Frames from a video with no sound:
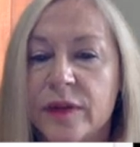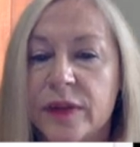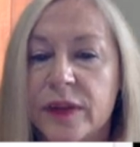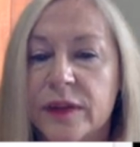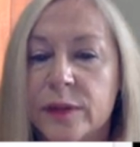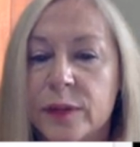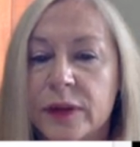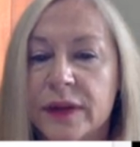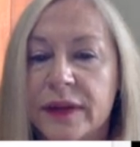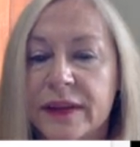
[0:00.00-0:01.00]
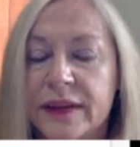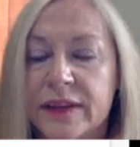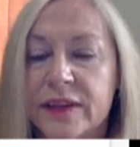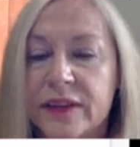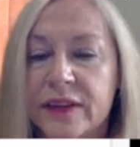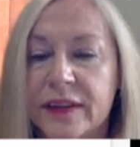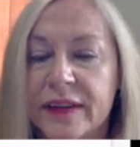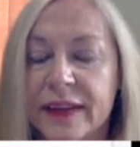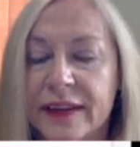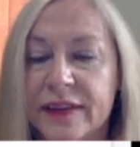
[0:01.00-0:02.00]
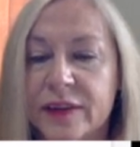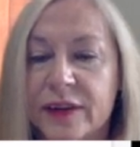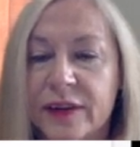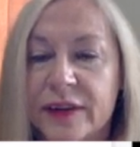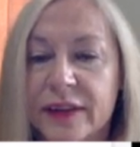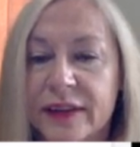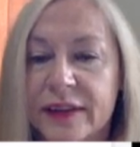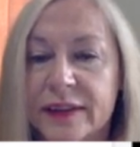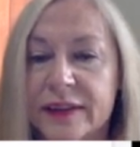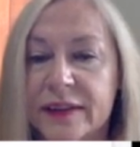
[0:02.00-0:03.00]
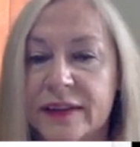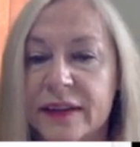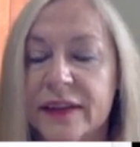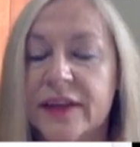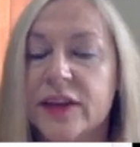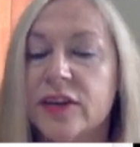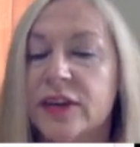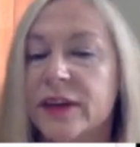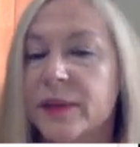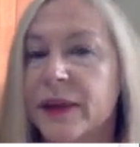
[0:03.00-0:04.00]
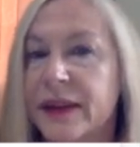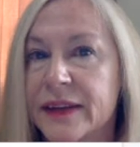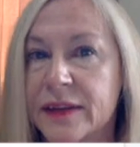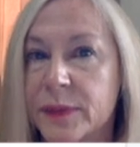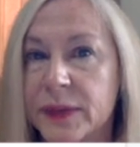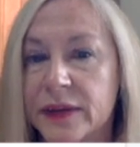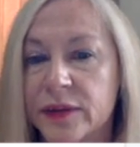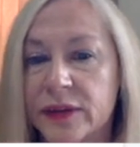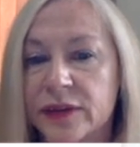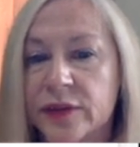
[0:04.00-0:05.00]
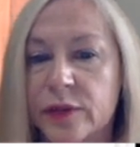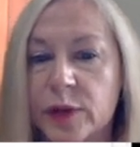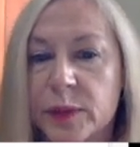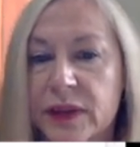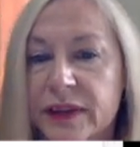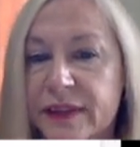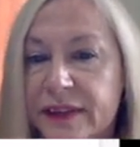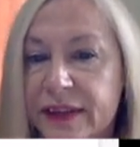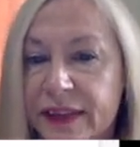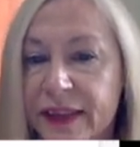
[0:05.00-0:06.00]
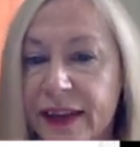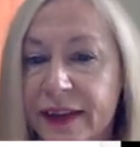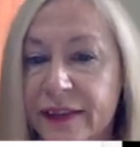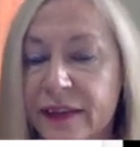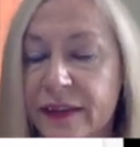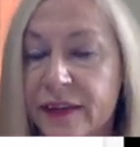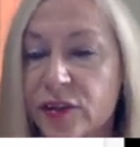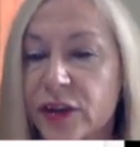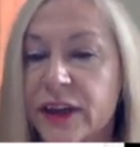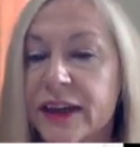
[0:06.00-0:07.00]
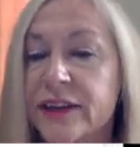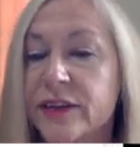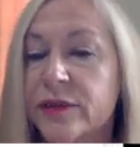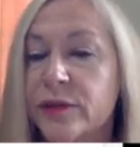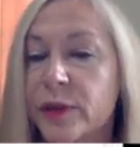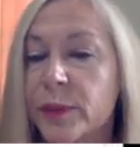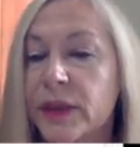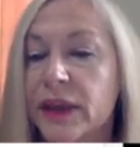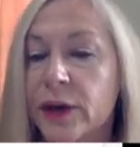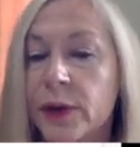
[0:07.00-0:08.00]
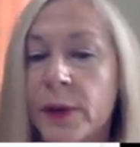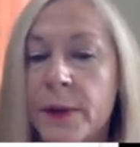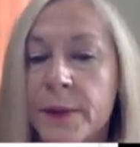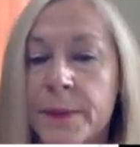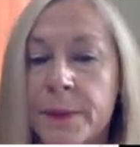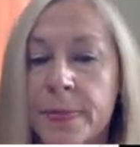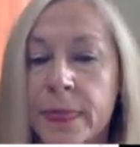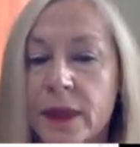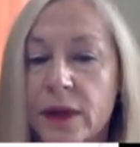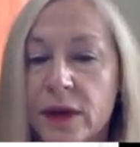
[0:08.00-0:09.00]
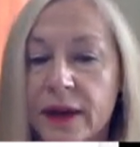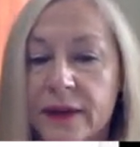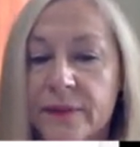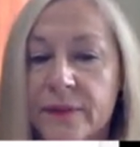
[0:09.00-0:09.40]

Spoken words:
this one conditional that that's greater than this. And there you can apply these Mills ratio formulas to get that as truncation from below. Okay.